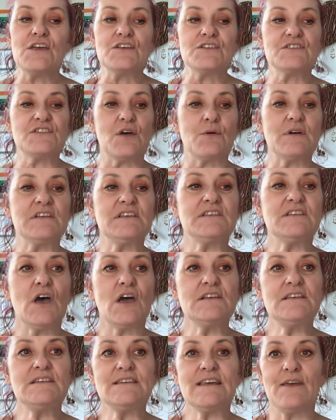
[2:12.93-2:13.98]
So I
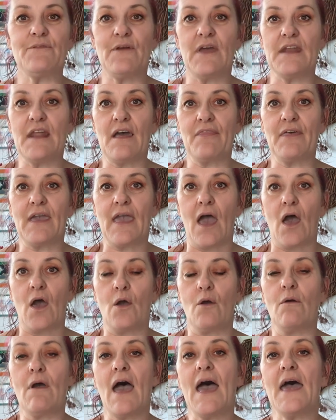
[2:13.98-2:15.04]
decided to give it another go,